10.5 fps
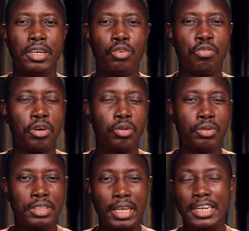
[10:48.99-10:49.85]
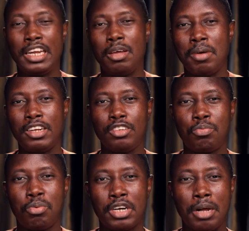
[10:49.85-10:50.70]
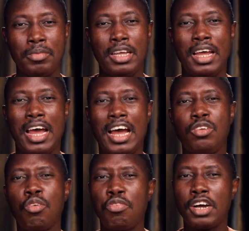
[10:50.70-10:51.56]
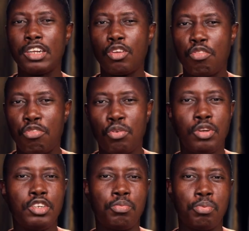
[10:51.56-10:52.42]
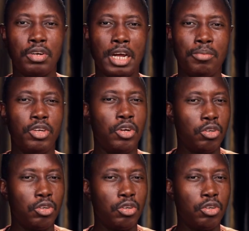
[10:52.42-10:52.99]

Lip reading: Don't forget to tell them about this program. And don't forget to follow this program.